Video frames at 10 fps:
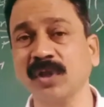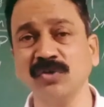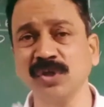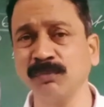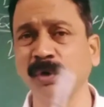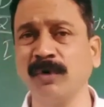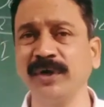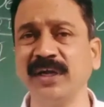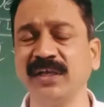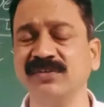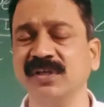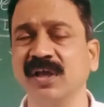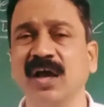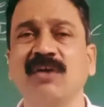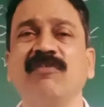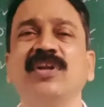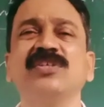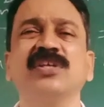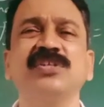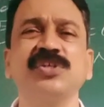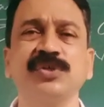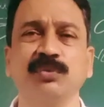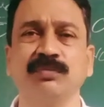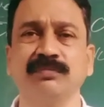Some commodities are very sensitive.